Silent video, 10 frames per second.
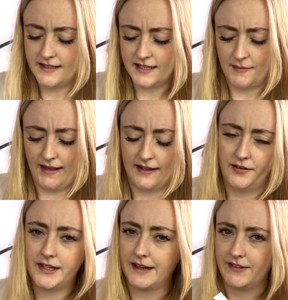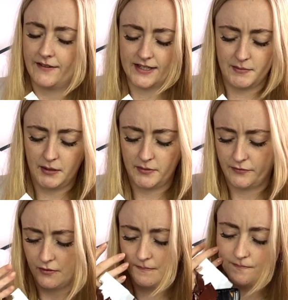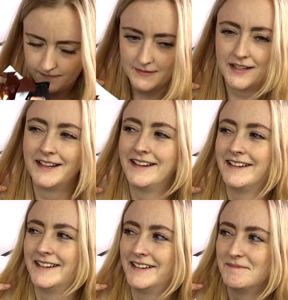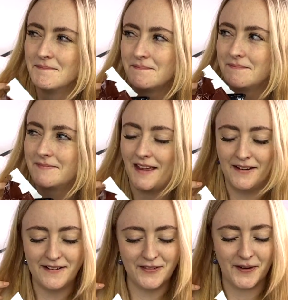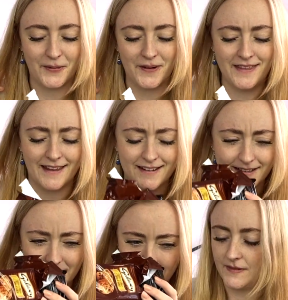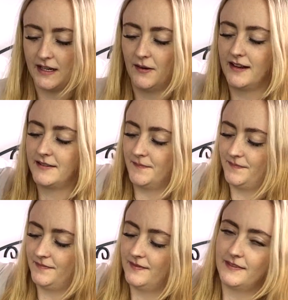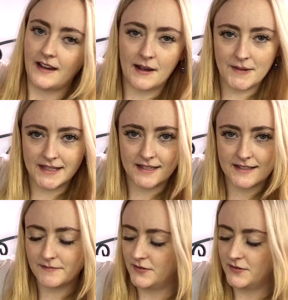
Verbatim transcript: smell I don't think I've ever smelled before. I don't even know what that is. Anyways, they come in this